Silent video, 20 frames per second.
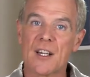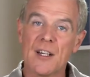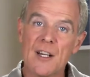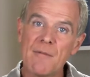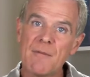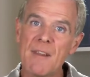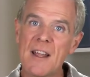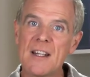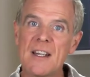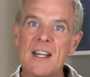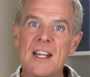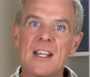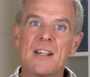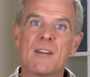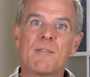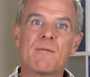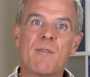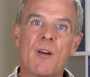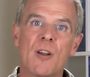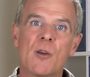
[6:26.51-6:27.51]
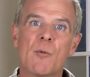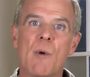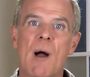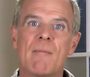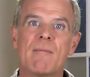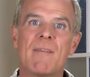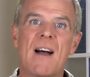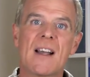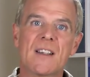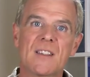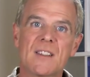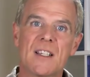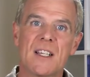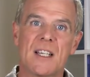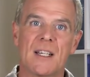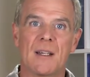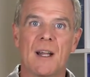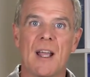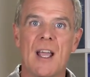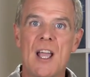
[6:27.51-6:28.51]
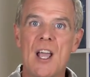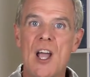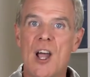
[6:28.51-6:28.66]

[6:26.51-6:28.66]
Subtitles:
and if they need a follow-up vaccine.